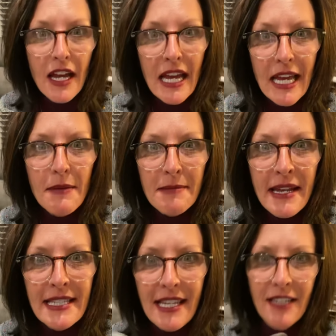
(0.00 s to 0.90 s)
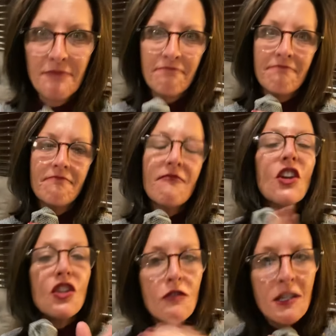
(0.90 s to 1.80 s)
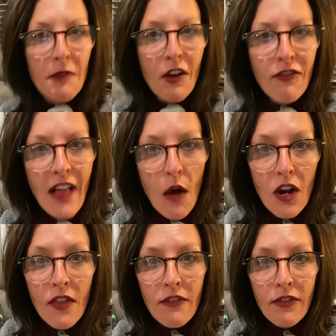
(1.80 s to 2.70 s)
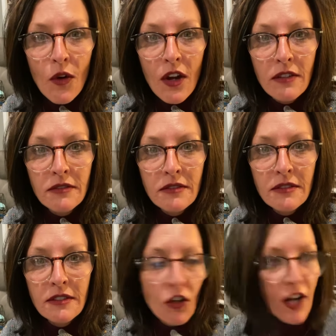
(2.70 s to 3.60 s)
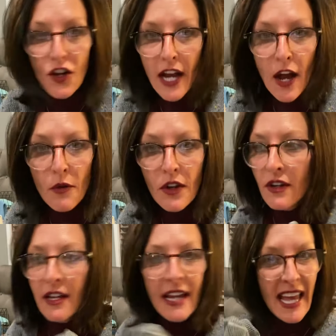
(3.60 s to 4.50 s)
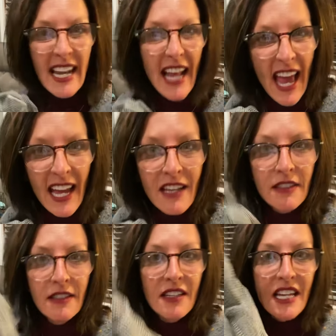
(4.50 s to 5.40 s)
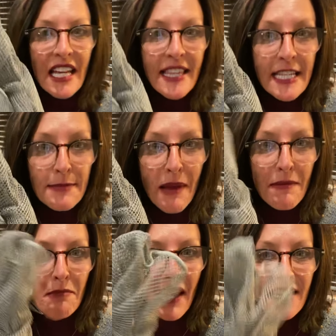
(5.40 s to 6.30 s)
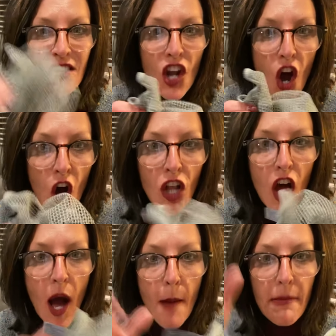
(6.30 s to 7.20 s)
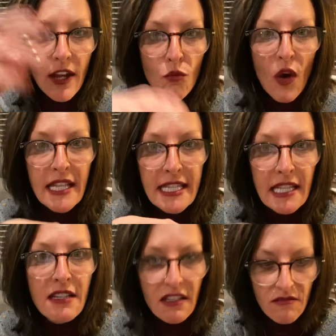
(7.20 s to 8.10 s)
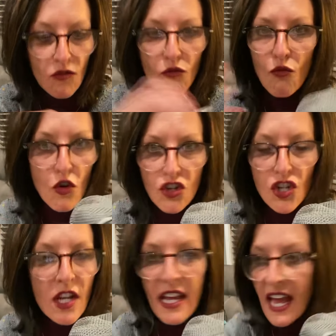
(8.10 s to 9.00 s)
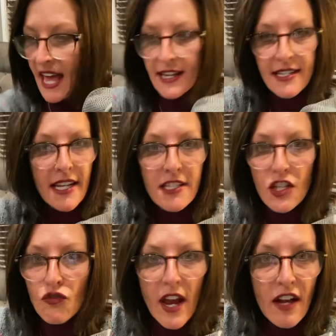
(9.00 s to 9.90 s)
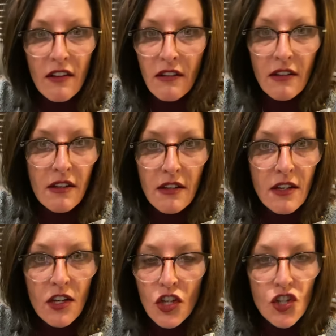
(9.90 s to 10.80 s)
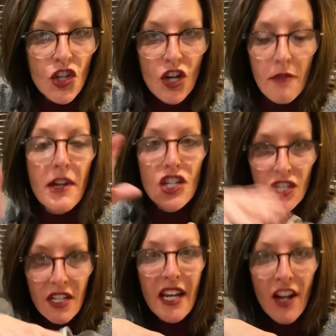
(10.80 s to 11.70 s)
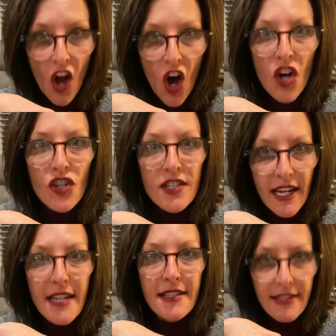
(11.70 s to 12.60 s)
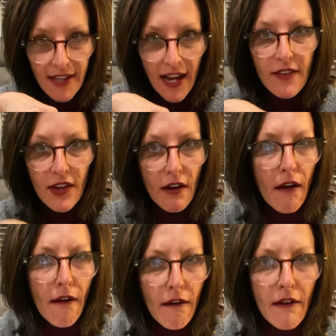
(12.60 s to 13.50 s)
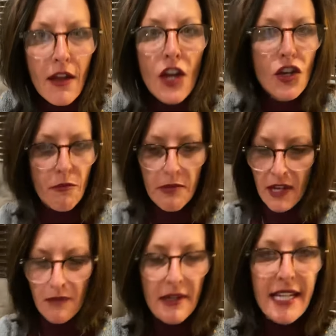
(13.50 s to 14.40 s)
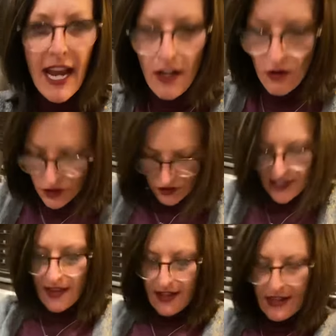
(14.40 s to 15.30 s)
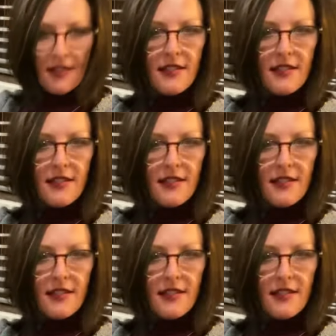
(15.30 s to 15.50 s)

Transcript: It was amazing. You spill flour on the floor or on your counter and an egg. This baby picks it all up in one whoosh and it doesn't trail to your garbage. It all stays inside of here. You're peeling potatoes, you set this in the